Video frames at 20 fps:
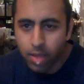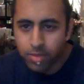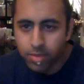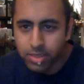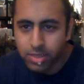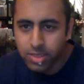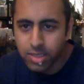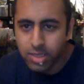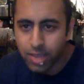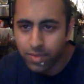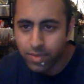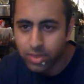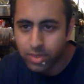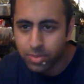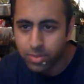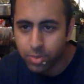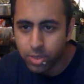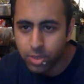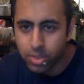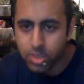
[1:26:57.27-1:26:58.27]
let me save this
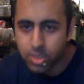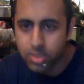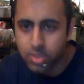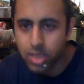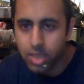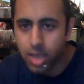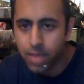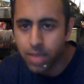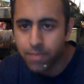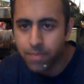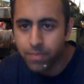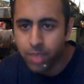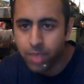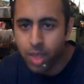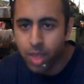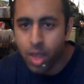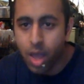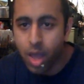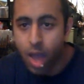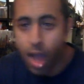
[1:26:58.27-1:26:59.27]
and put it to the side.
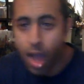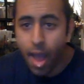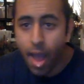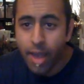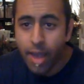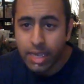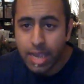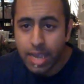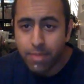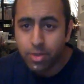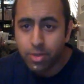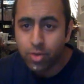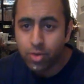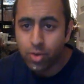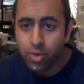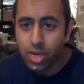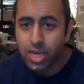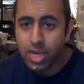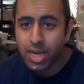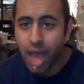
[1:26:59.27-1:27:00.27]
Uh, Cameron
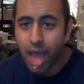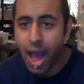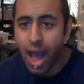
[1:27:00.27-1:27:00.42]
Green,